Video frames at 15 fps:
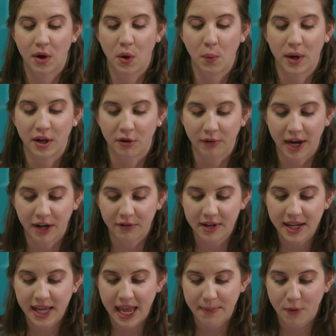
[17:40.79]
When
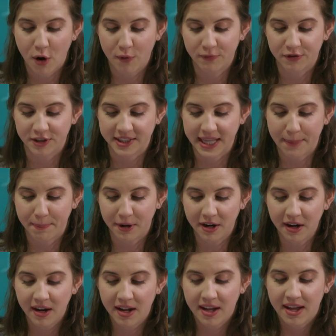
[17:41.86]
Gregory came home for
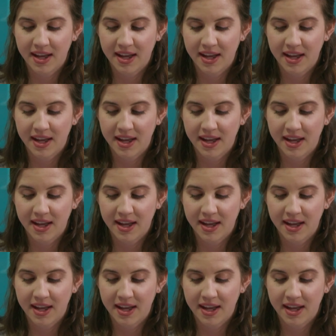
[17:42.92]
supper,